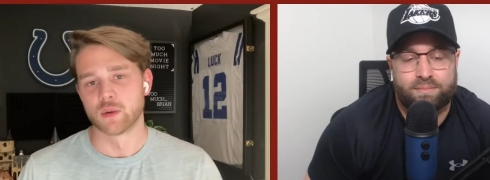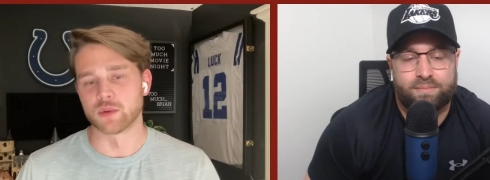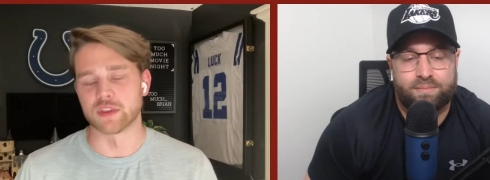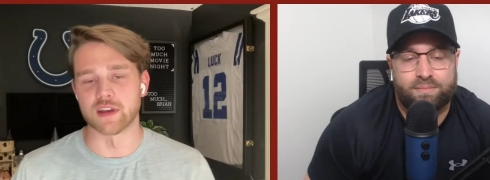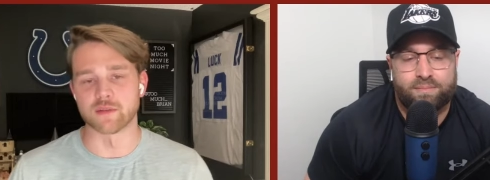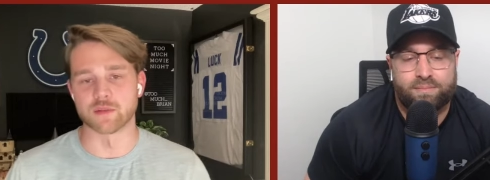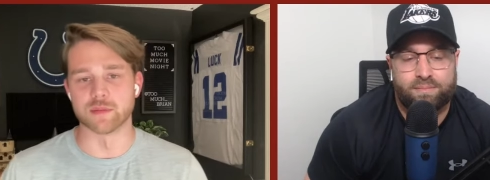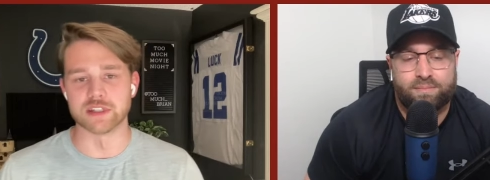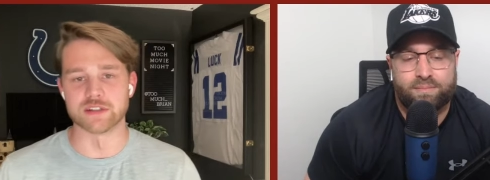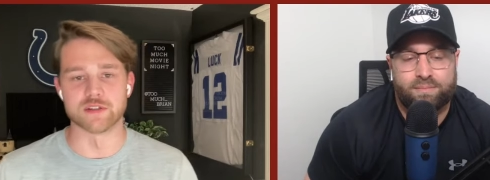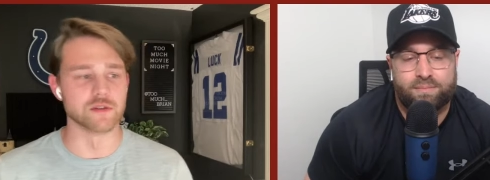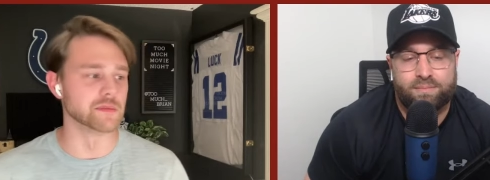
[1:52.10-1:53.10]
Speaker 1: with that from
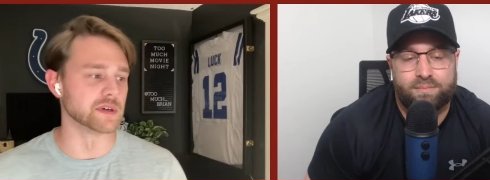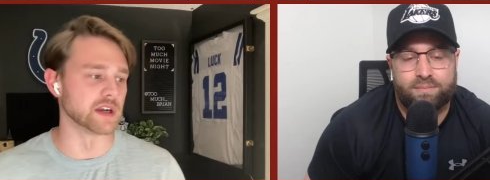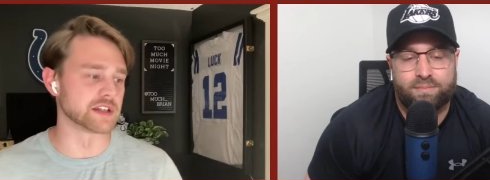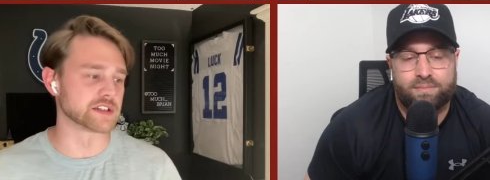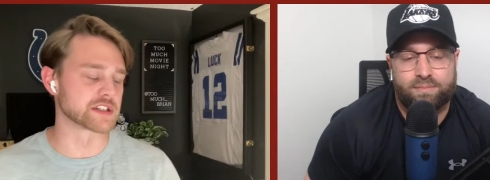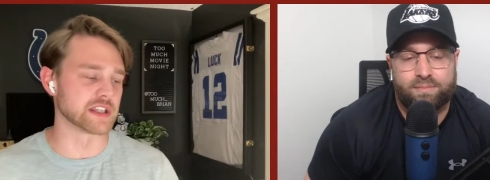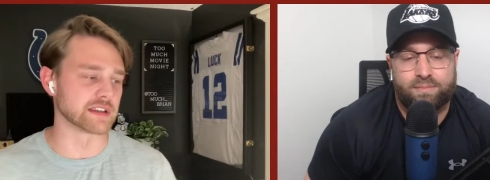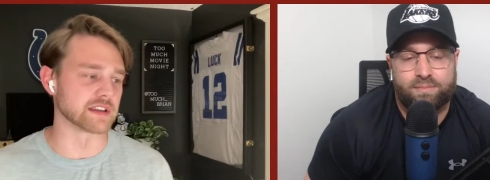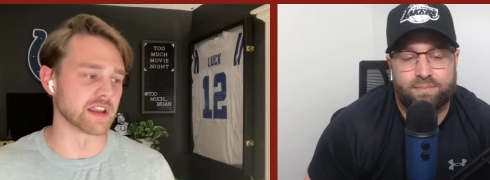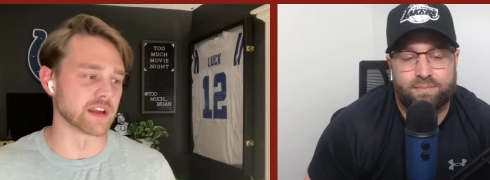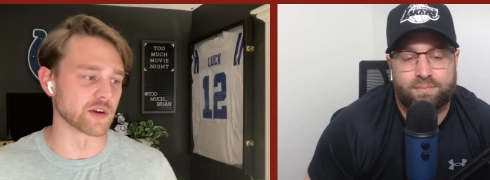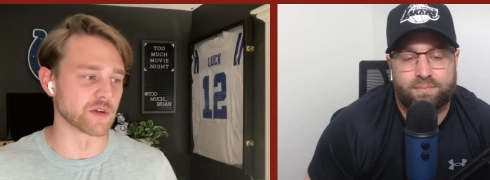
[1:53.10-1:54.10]
these two, but I just think
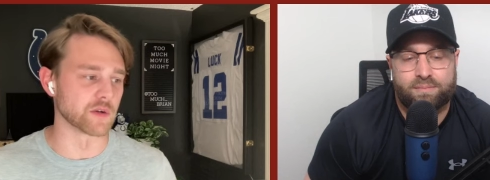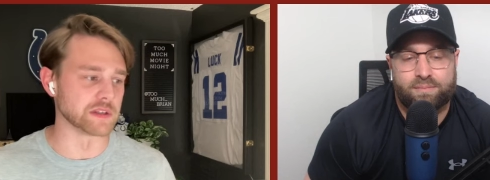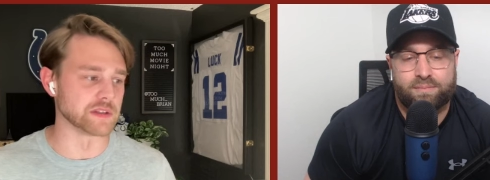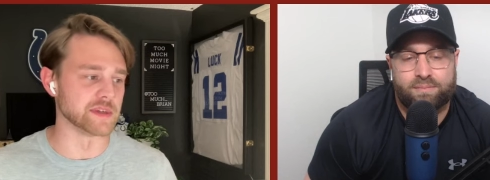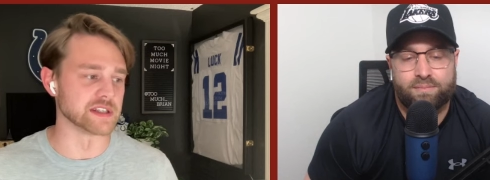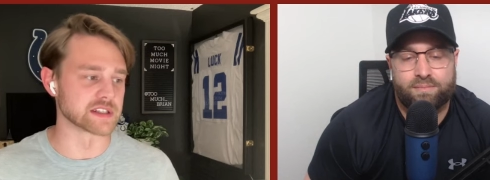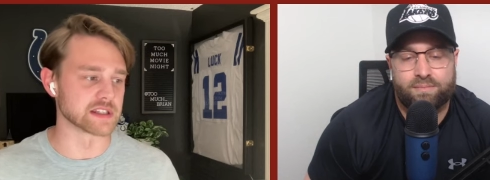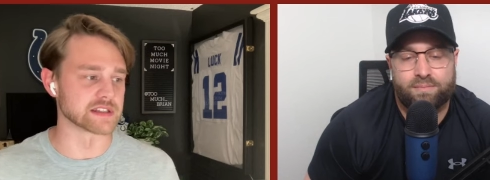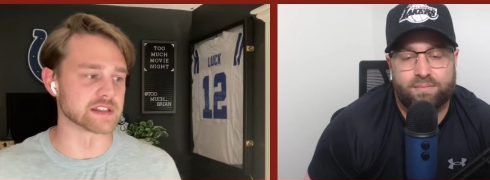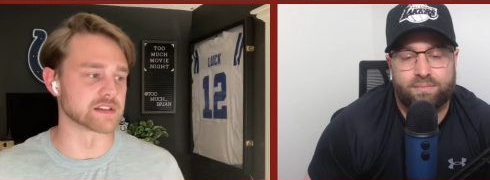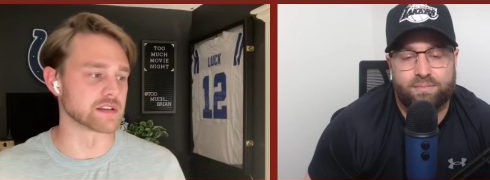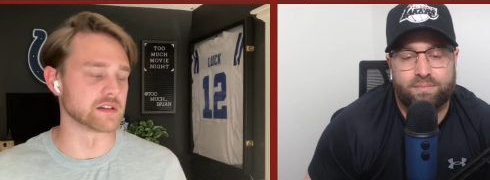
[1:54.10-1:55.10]
they are going to be as
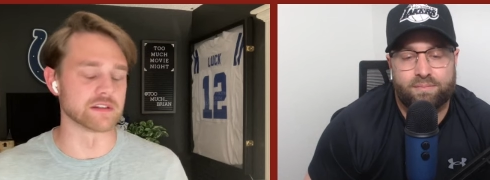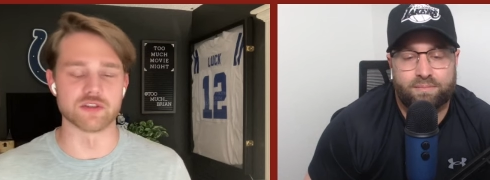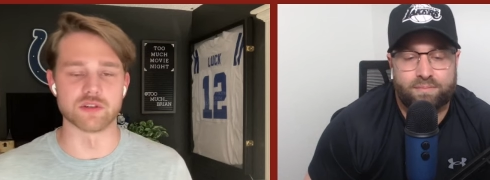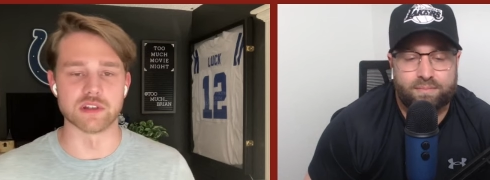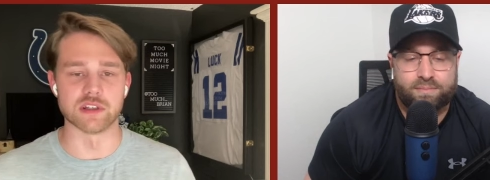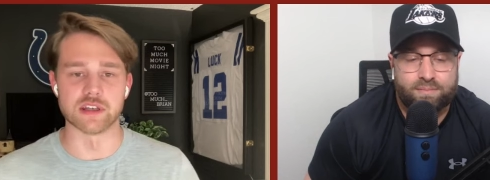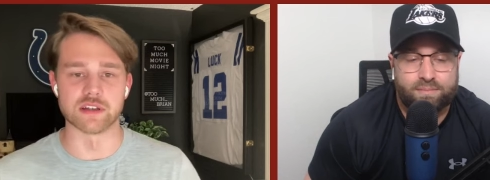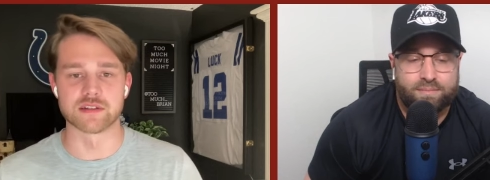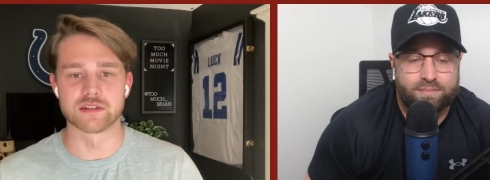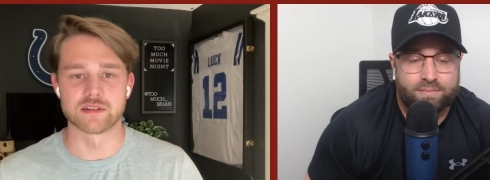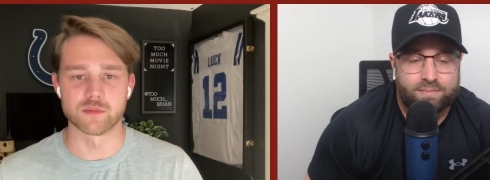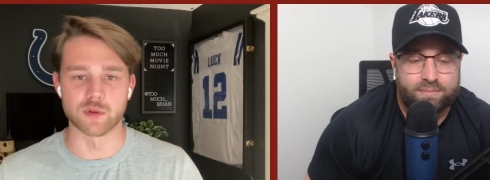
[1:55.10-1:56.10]
consistent as you can
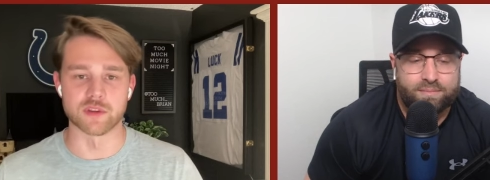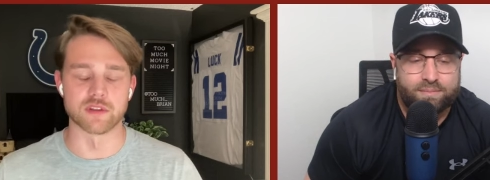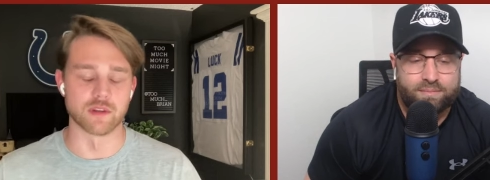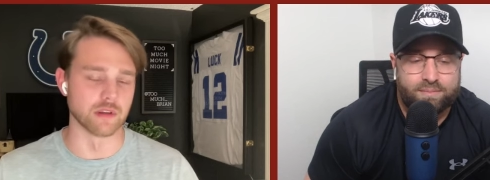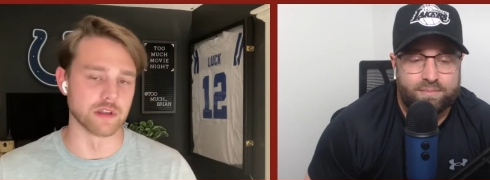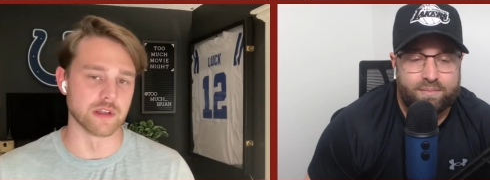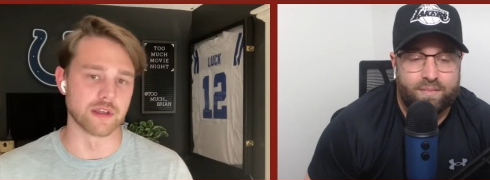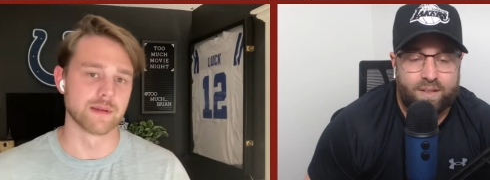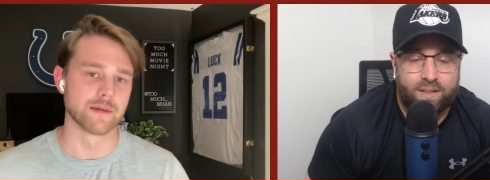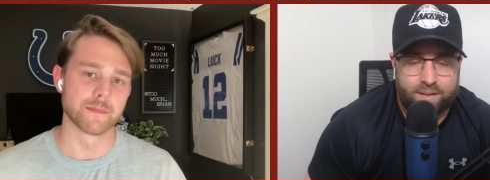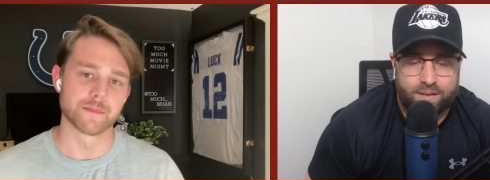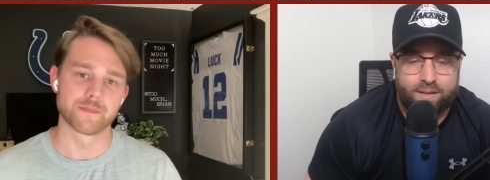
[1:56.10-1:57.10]
get within the league.
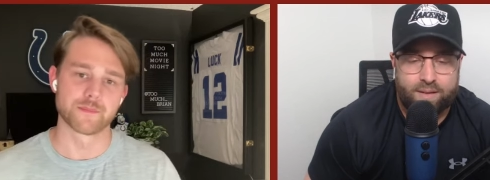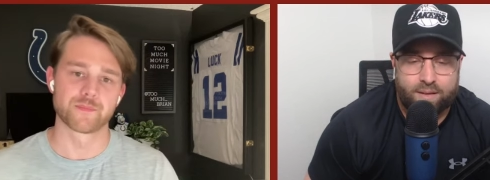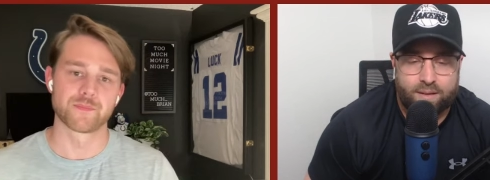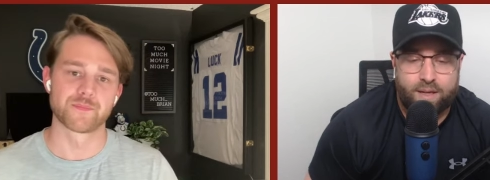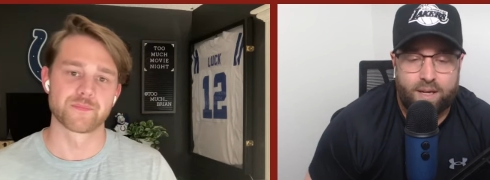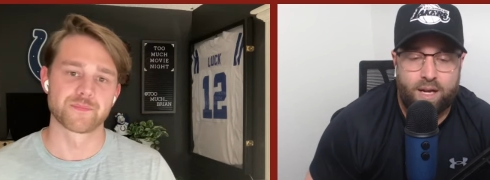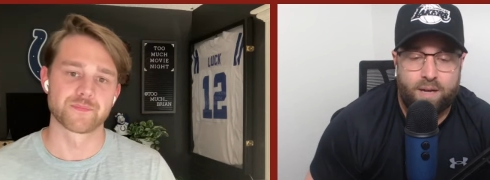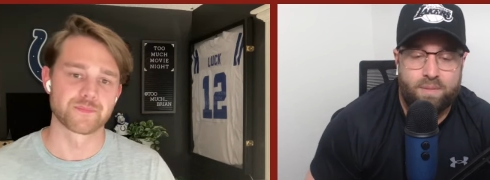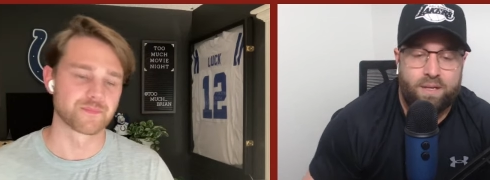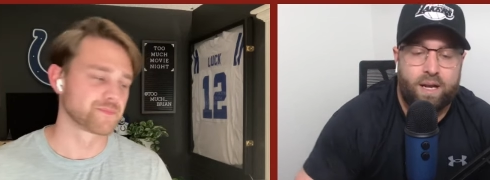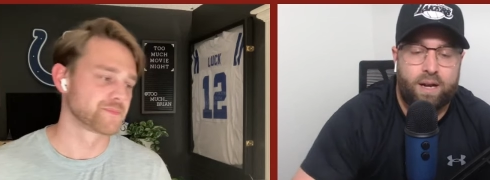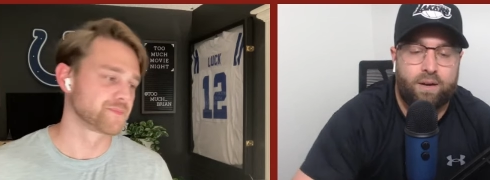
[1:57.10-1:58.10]
Speaker 2: I
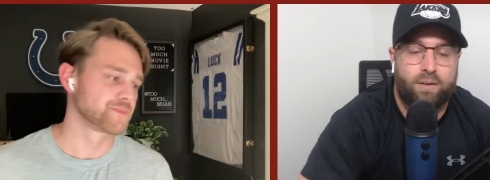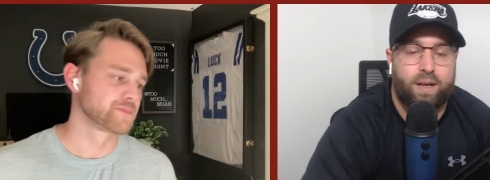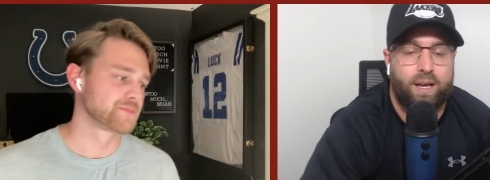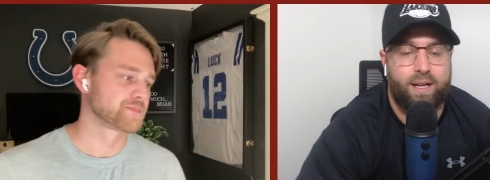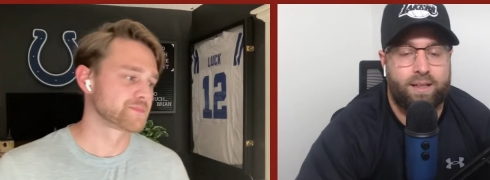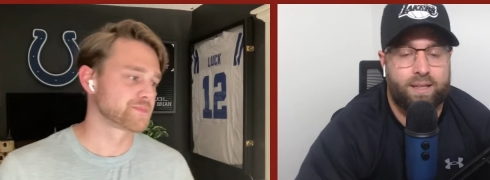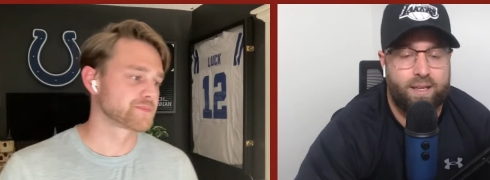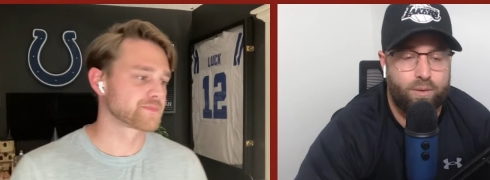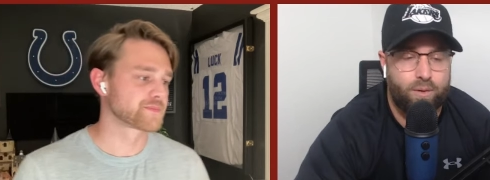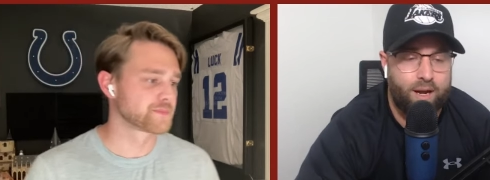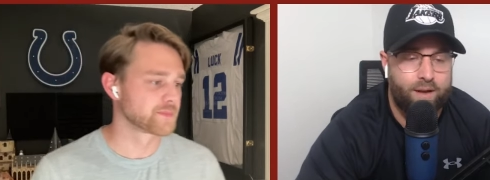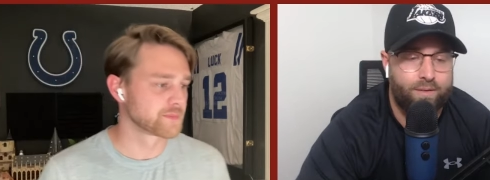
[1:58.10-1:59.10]
mean, I don't hate that you
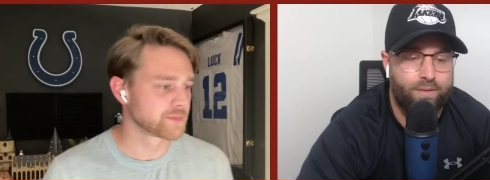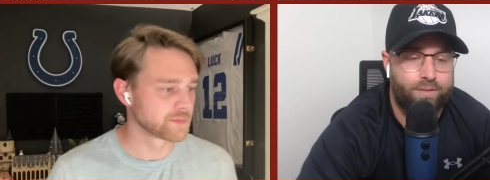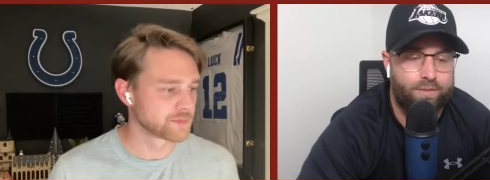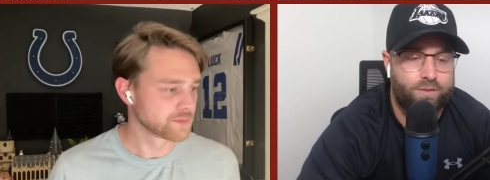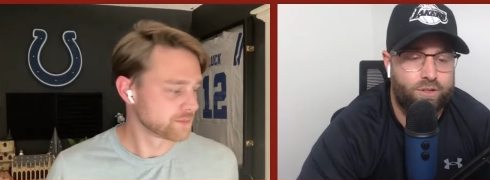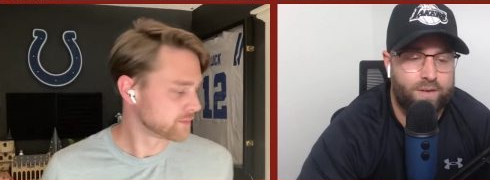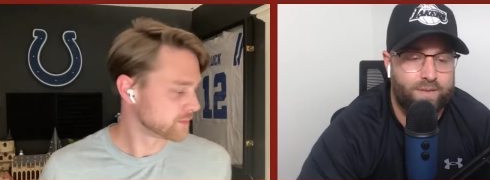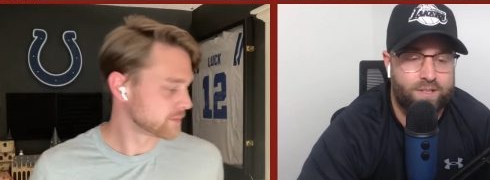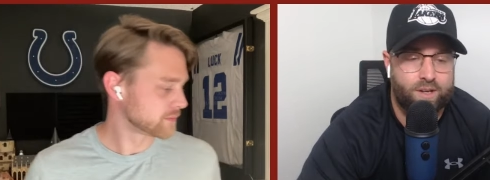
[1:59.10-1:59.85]
have Travis